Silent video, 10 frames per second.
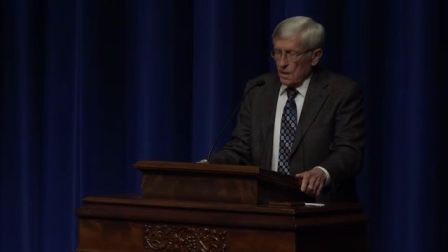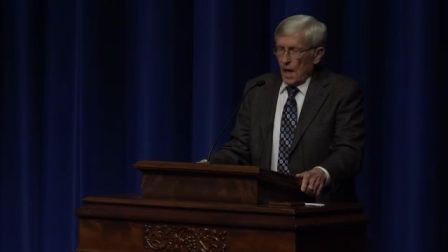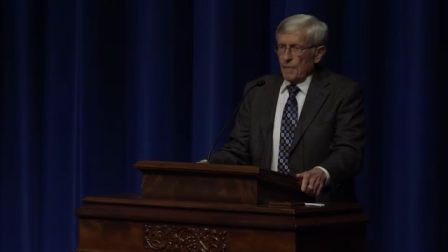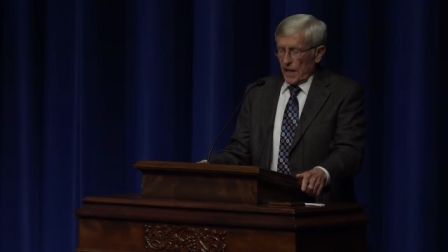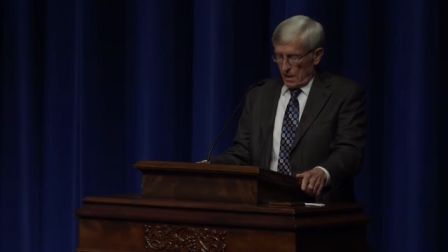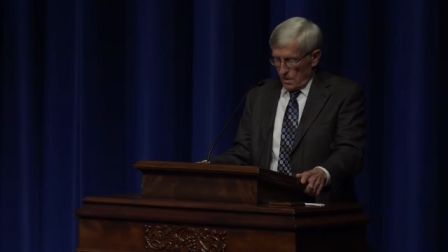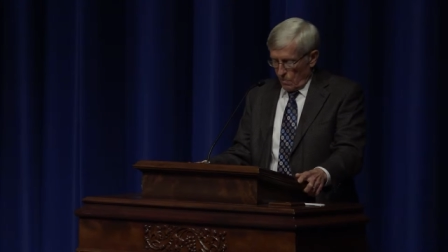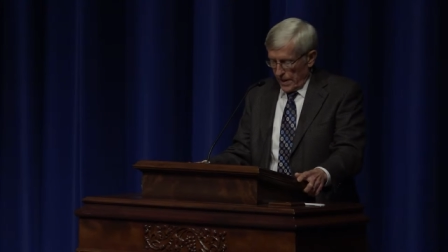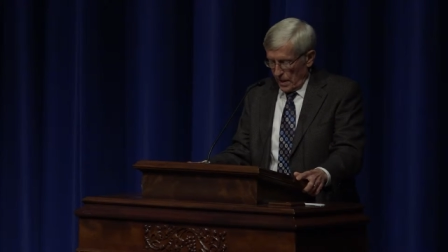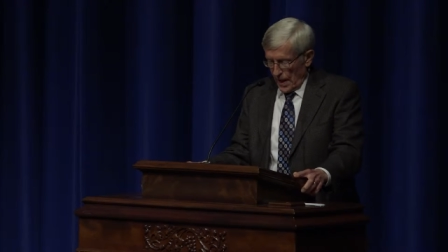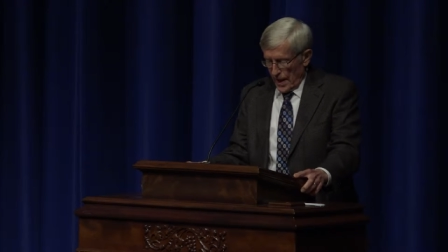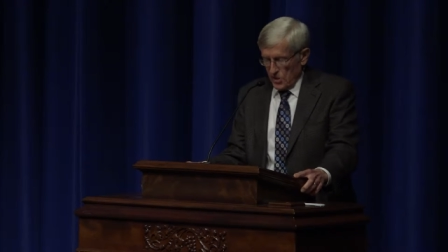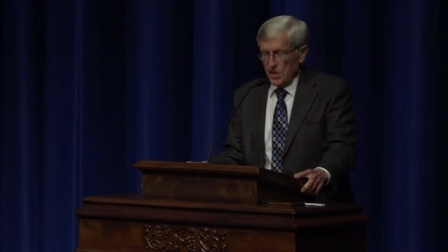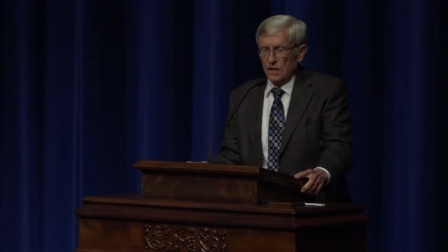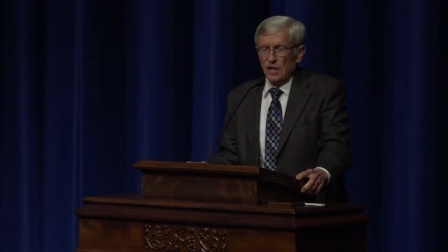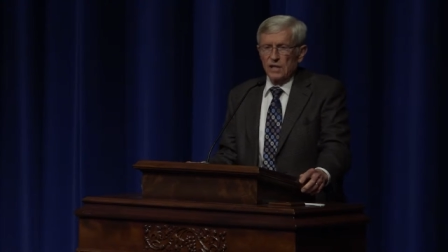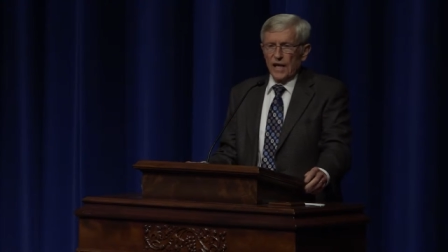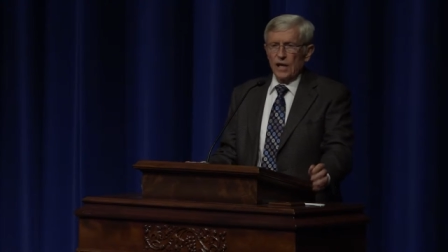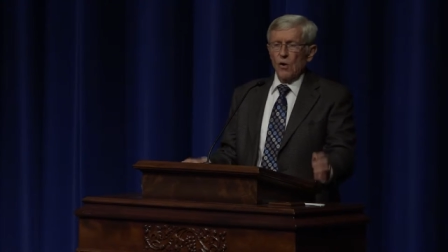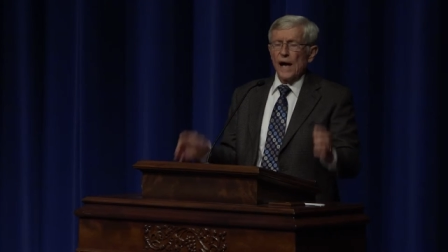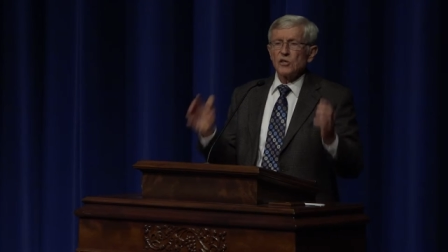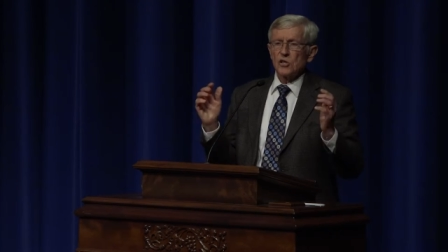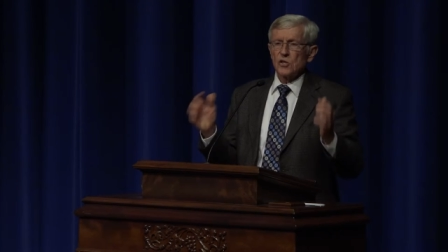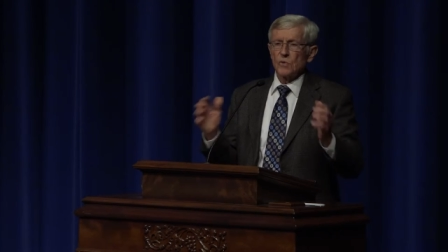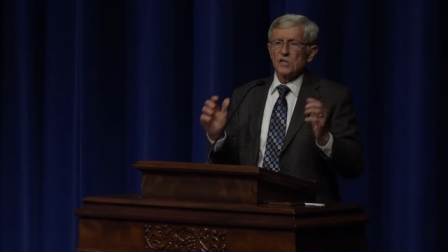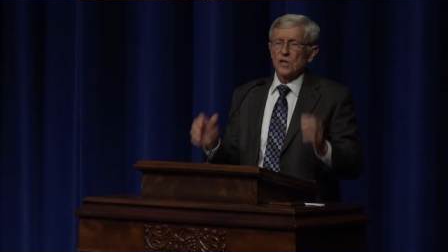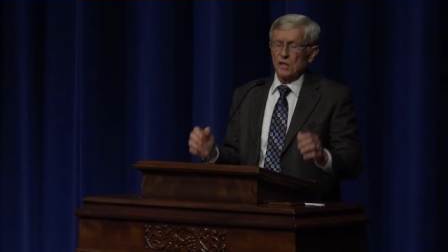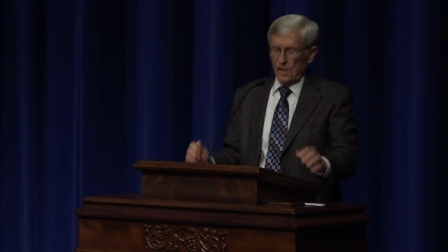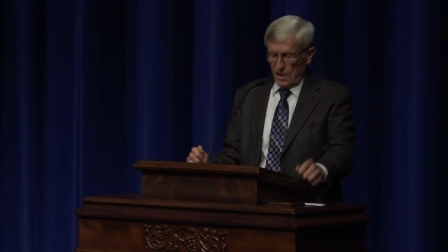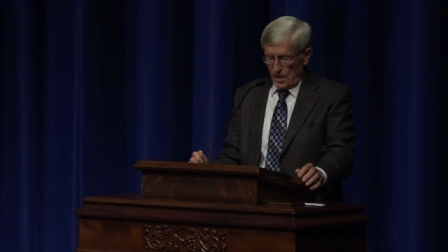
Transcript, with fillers: I began to realize that, that crisis was a,